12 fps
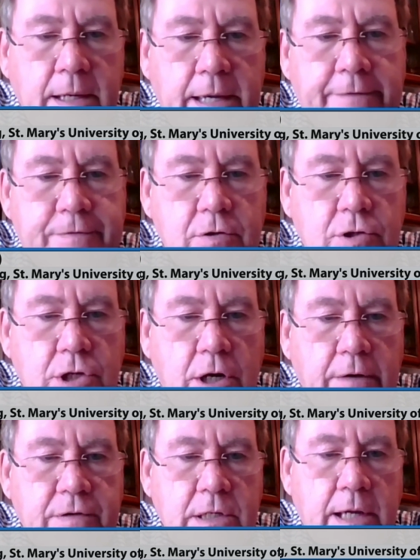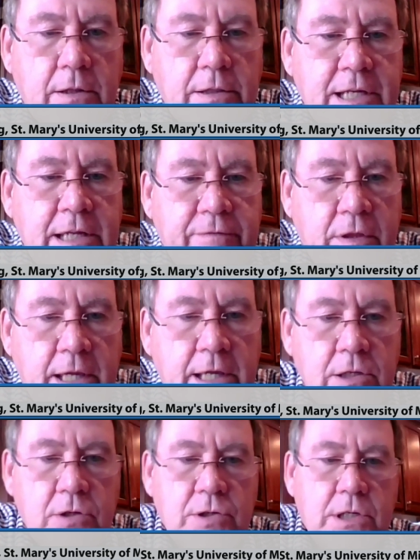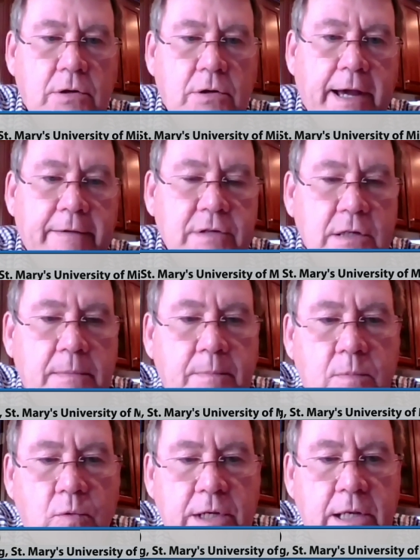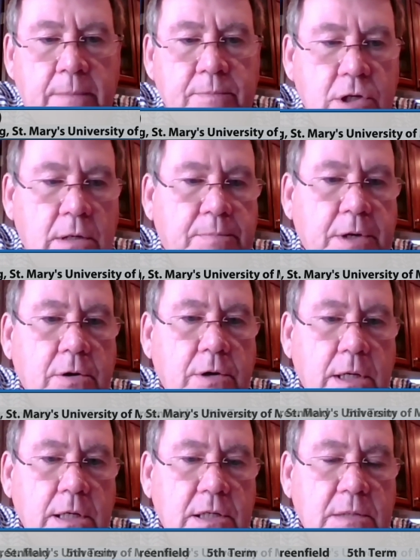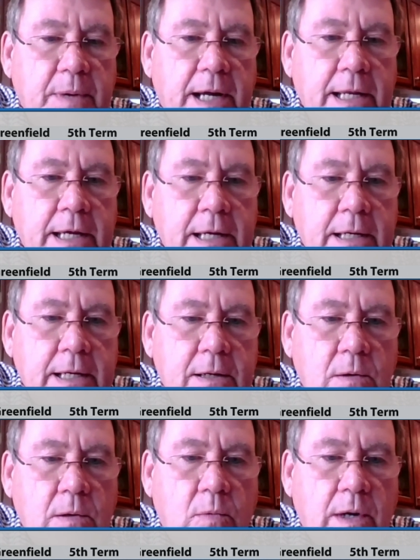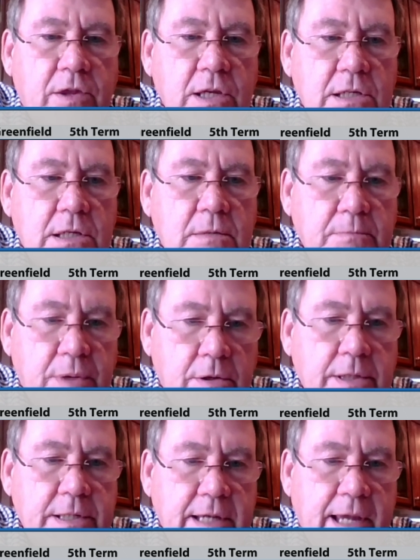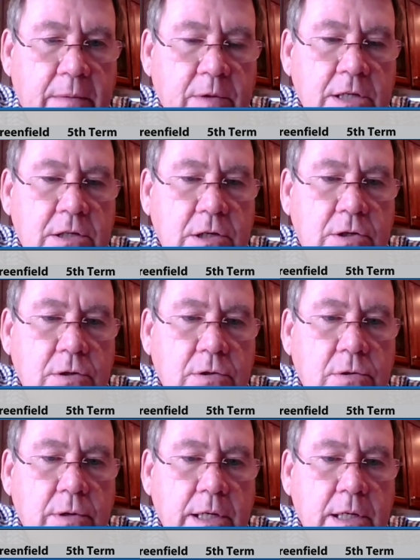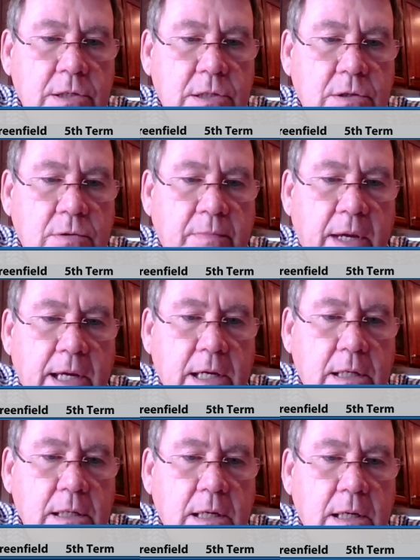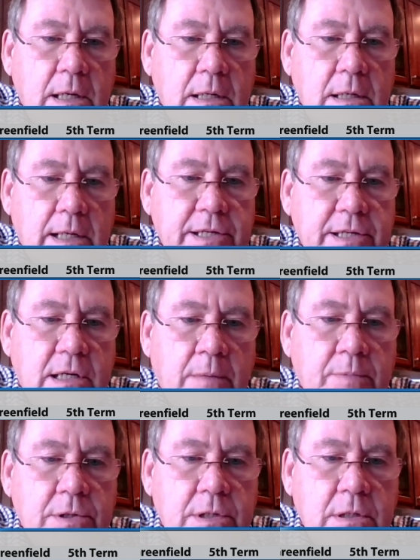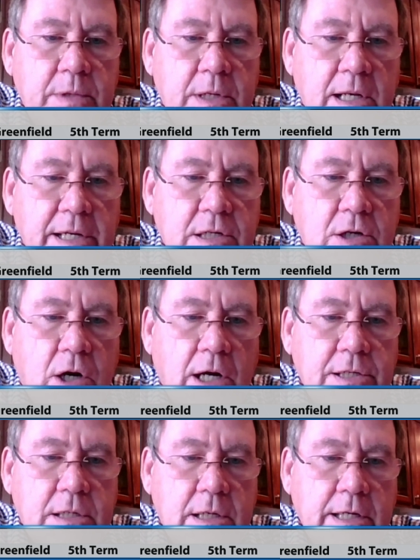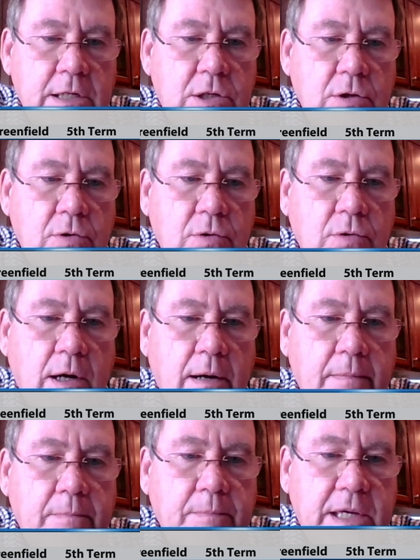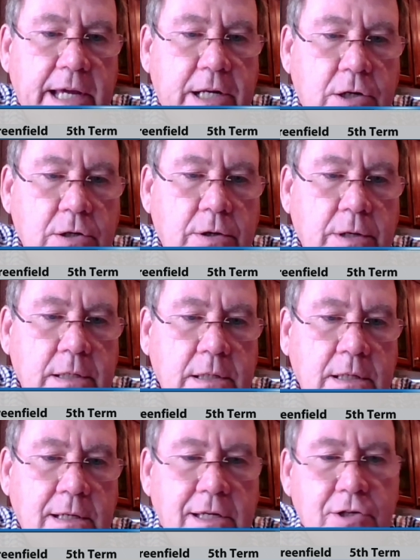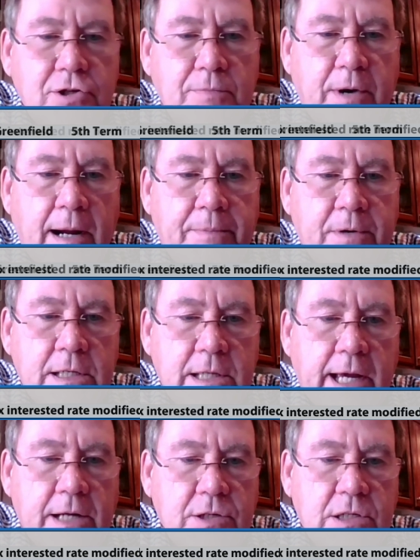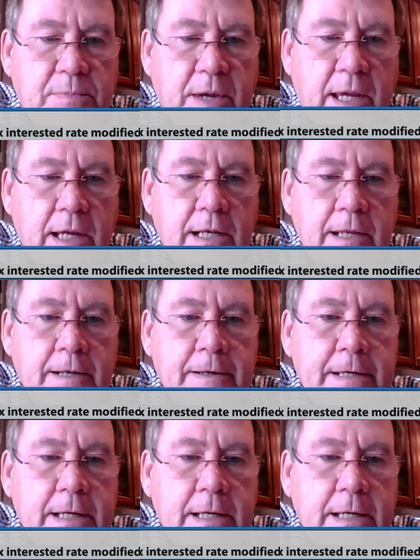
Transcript: after sheriff's sale, and even then you still have some redemption periods. But what this bill is aiming to do is to make it less cumbersome and less costly to uh, get current and to get your property tax paid and